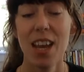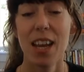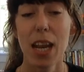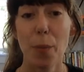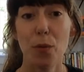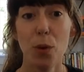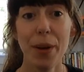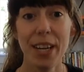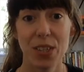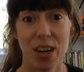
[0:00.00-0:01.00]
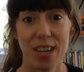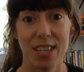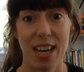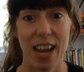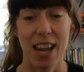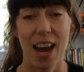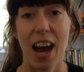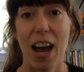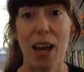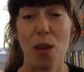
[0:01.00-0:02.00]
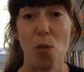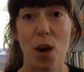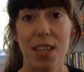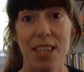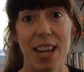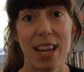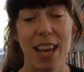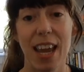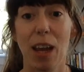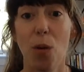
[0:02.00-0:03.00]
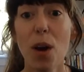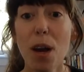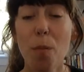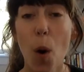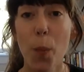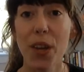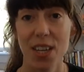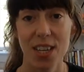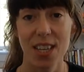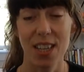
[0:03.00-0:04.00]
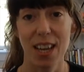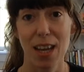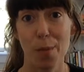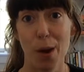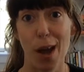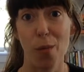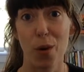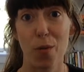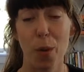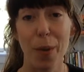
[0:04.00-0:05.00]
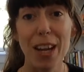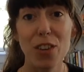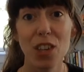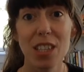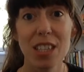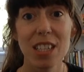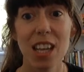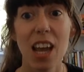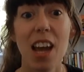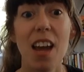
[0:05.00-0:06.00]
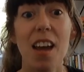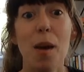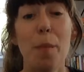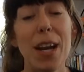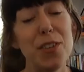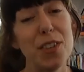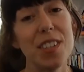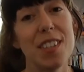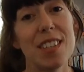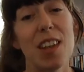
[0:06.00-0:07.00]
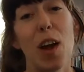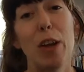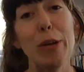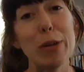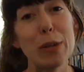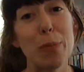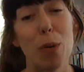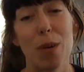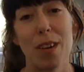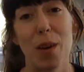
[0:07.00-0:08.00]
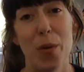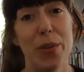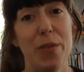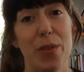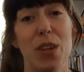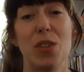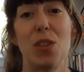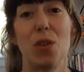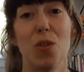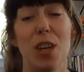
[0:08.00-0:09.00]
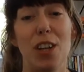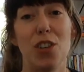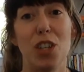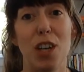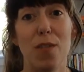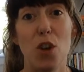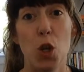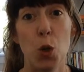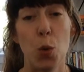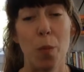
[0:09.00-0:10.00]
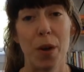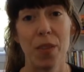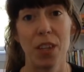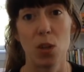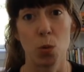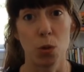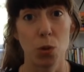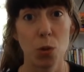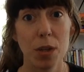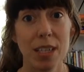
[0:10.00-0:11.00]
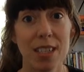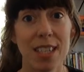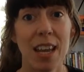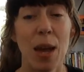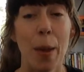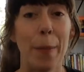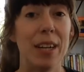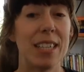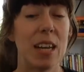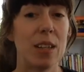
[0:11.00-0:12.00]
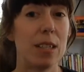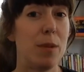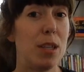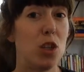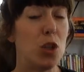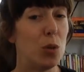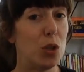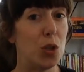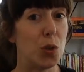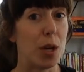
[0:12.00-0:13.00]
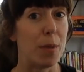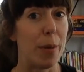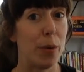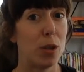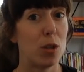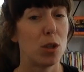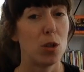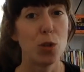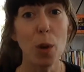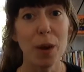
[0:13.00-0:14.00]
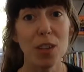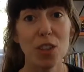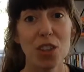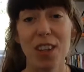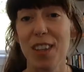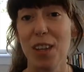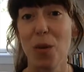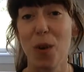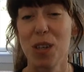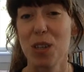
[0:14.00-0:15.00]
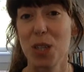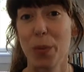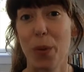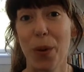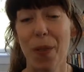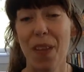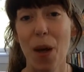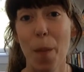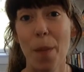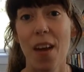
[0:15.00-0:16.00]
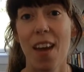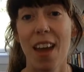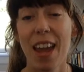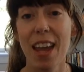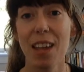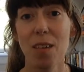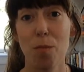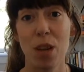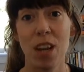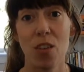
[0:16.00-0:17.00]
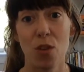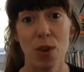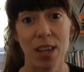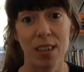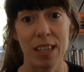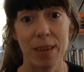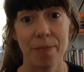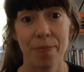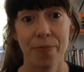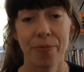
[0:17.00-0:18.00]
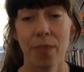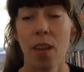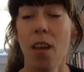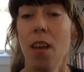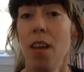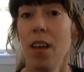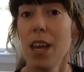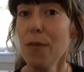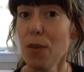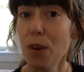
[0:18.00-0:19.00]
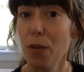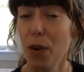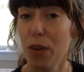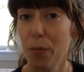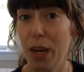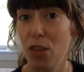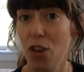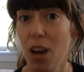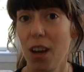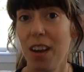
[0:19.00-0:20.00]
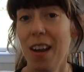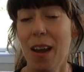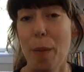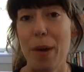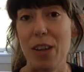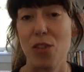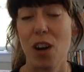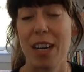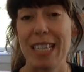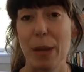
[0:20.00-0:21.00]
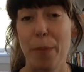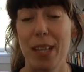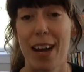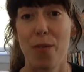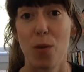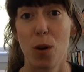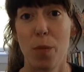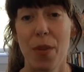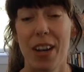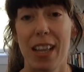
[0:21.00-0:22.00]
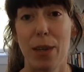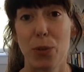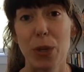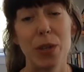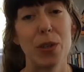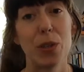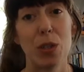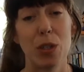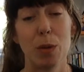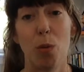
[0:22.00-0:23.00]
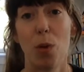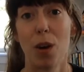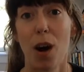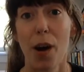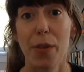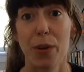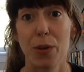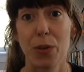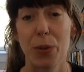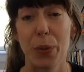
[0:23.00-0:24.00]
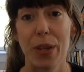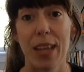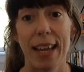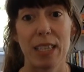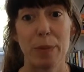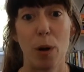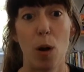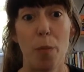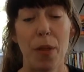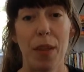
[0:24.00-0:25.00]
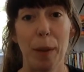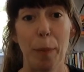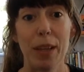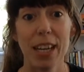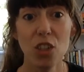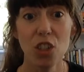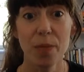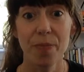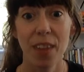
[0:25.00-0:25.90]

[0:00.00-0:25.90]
Now, before we get started today, I want to take a quick moment to thank my wonderful patrons. Patrons, your support not only funds the creation of new monthly short stories, but it tells me that you enjoy my books so much that you want to support them and me directly. If you've never heard of Patreon, Patreon is a platform that allows readers to support authors with a small monthly pledge.